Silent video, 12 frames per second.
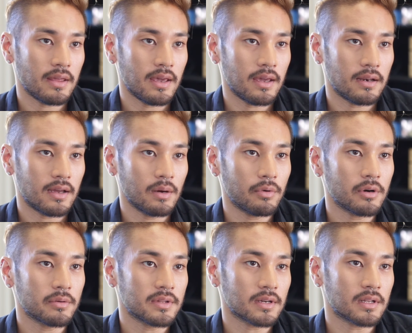And I work
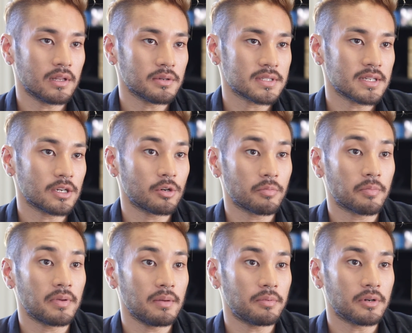with a close-knit group of
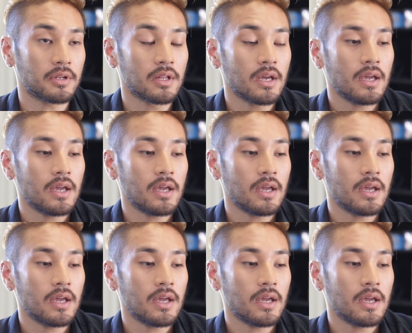people.